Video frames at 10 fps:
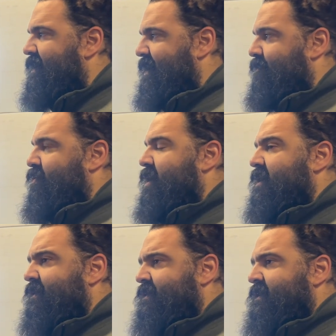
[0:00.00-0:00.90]
the end
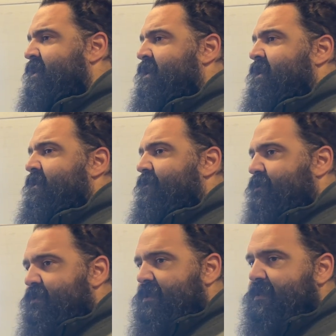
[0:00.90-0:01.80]
product
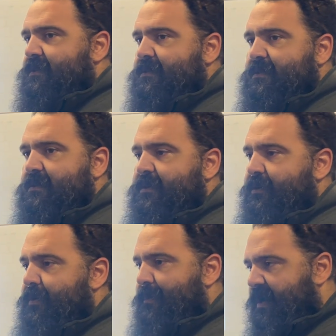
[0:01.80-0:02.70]
versus, you
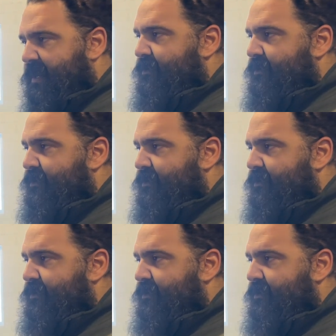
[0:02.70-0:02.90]
know, the money or